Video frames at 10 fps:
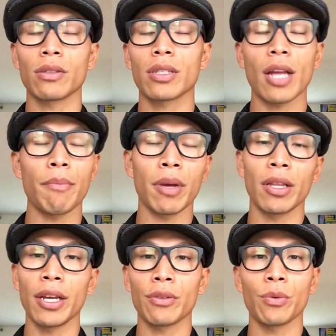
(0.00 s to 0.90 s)
slide my
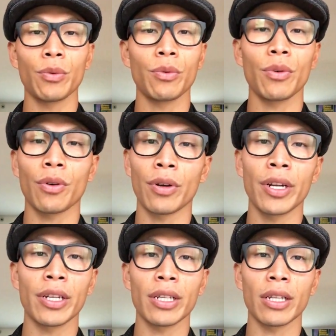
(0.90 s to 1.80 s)
leg through, or
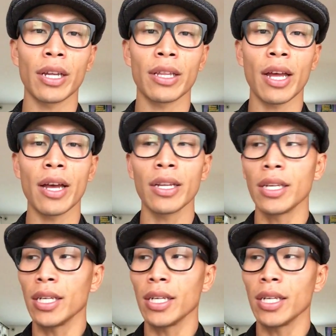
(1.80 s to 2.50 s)
anything like that.